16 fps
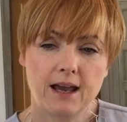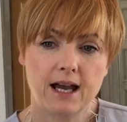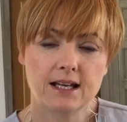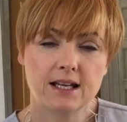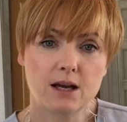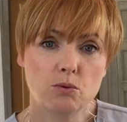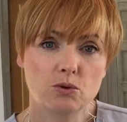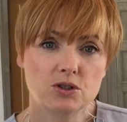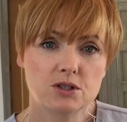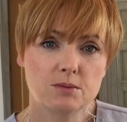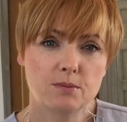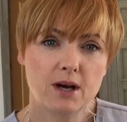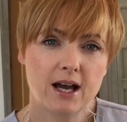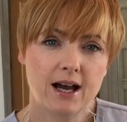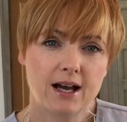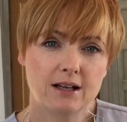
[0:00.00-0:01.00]
And I wanted
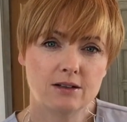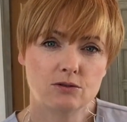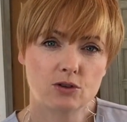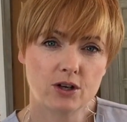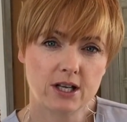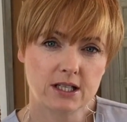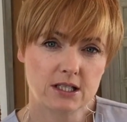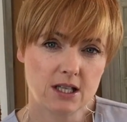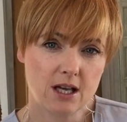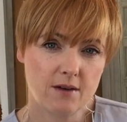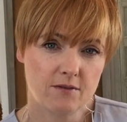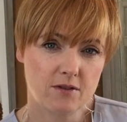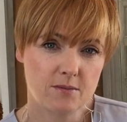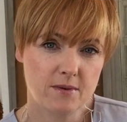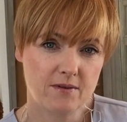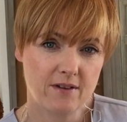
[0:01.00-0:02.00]
my hyaluronic to come
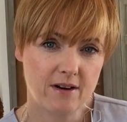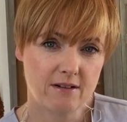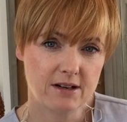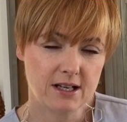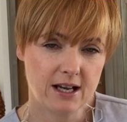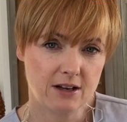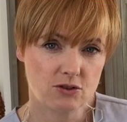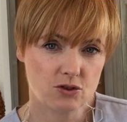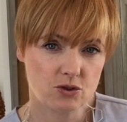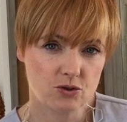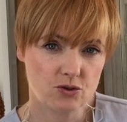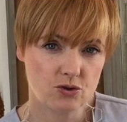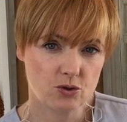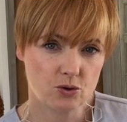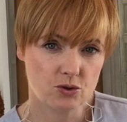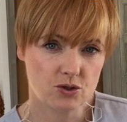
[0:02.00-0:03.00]
from a very natural
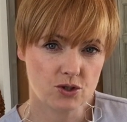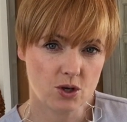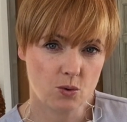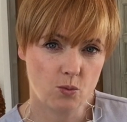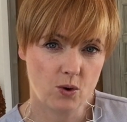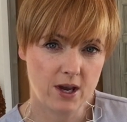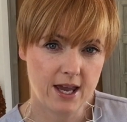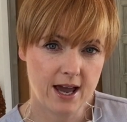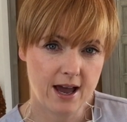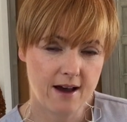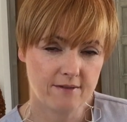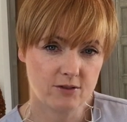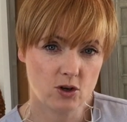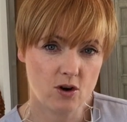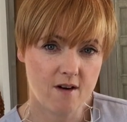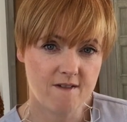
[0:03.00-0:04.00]
source. So we
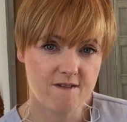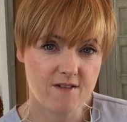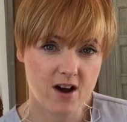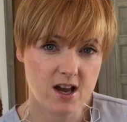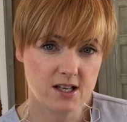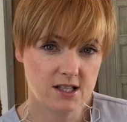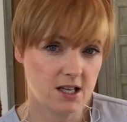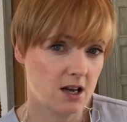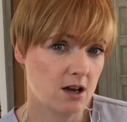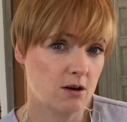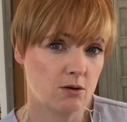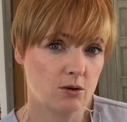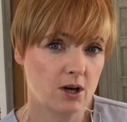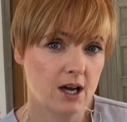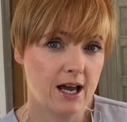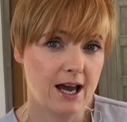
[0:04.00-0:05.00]
have got a
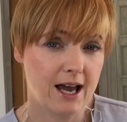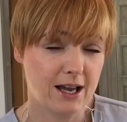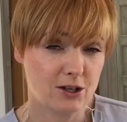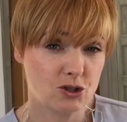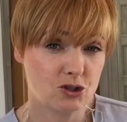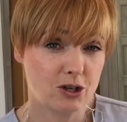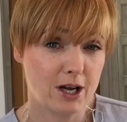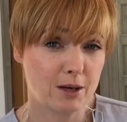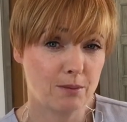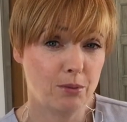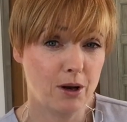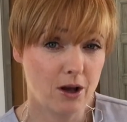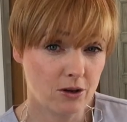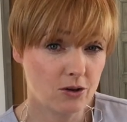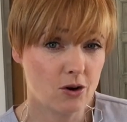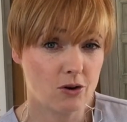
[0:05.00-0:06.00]
phyto extract,
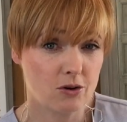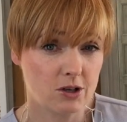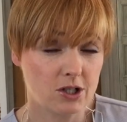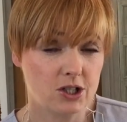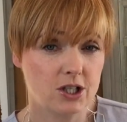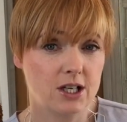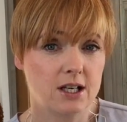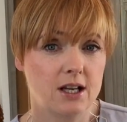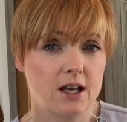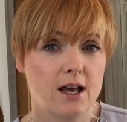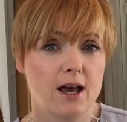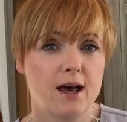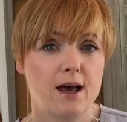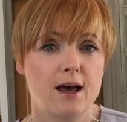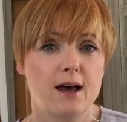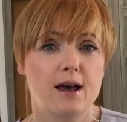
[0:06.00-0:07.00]
plant origin,
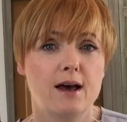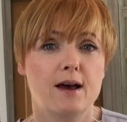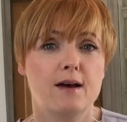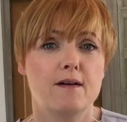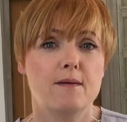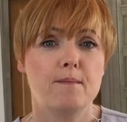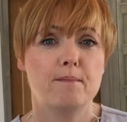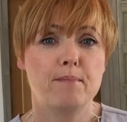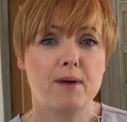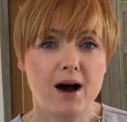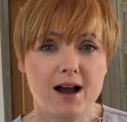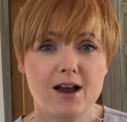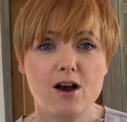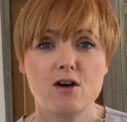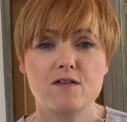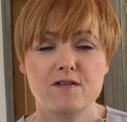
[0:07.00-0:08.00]

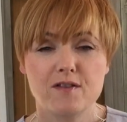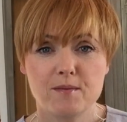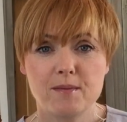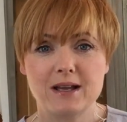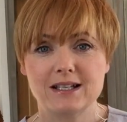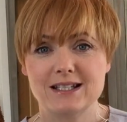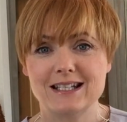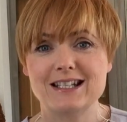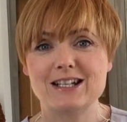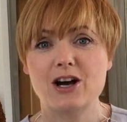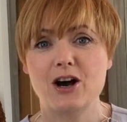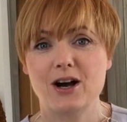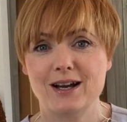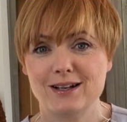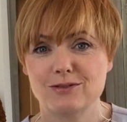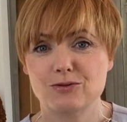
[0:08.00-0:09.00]
bio-fermented
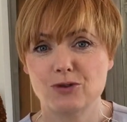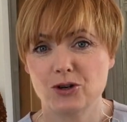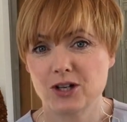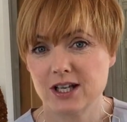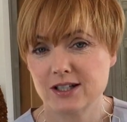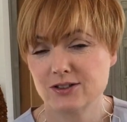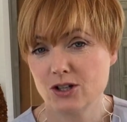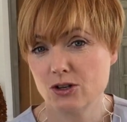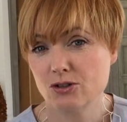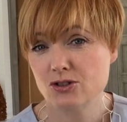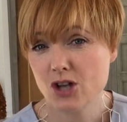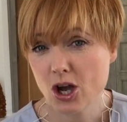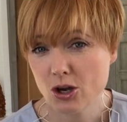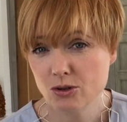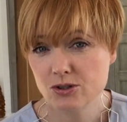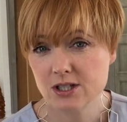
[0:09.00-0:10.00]
hyaluronic, so
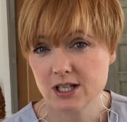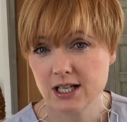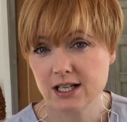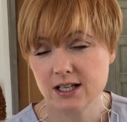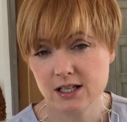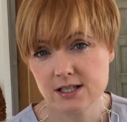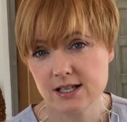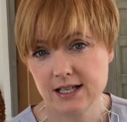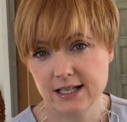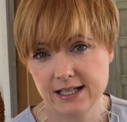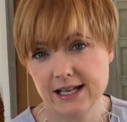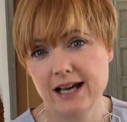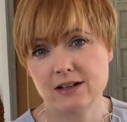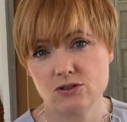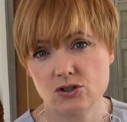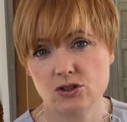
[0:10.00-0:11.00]
totally and utterly
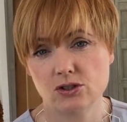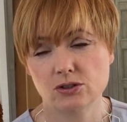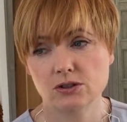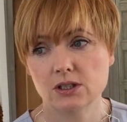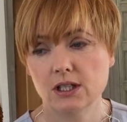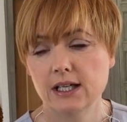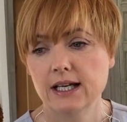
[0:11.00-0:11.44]
natural.